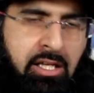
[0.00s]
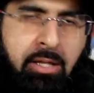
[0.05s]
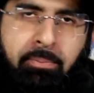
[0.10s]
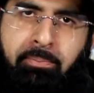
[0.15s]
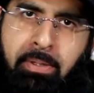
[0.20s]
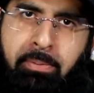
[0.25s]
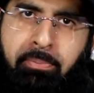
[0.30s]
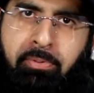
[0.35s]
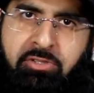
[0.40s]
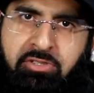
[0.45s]

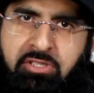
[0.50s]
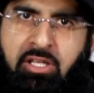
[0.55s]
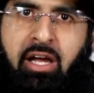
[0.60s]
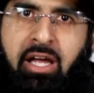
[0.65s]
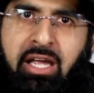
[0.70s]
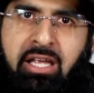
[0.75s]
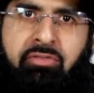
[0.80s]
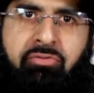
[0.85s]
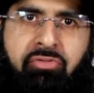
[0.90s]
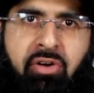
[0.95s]
And people
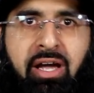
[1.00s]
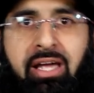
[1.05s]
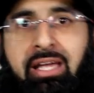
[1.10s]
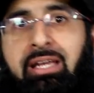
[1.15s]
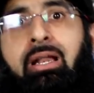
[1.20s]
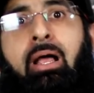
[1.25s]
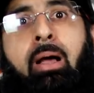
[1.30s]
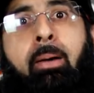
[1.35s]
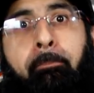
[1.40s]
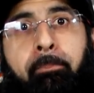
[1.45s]
start
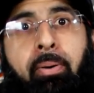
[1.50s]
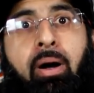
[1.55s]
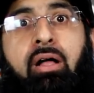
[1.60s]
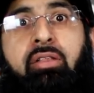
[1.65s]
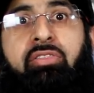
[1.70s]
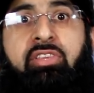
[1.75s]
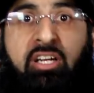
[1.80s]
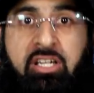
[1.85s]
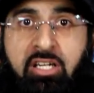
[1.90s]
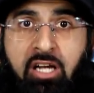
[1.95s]
infighting.
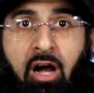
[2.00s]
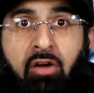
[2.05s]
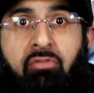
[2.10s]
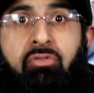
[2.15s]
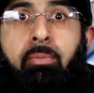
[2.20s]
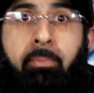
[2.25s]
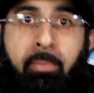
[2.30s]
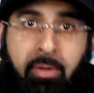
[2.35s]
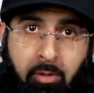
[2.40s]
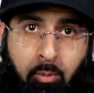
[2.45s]
But the
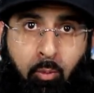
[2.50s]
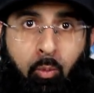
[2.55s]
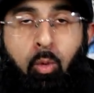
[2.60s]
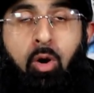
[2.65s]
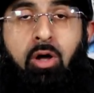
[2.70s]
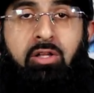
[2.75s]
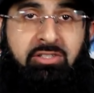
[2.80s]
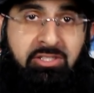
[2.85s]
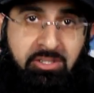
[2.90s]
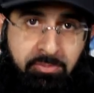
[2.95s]
government
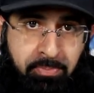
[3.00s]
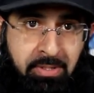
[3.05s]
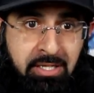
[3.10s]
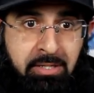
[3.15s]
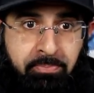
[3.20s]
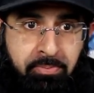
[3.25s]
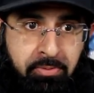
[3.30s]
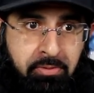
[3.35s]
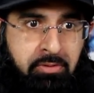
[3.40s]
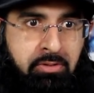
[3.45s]
wants
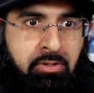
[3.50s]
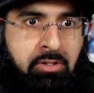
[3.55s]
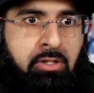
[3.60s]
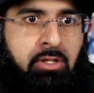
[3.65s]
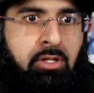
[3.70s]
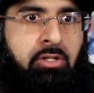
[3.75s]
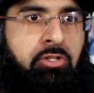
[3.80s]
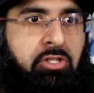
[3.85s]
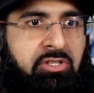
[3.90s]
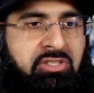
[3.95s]
people
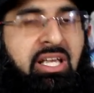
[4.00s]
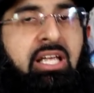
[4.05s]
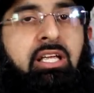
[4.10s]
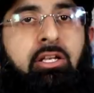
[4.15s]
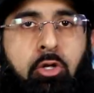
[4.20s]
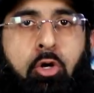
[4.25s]
to say,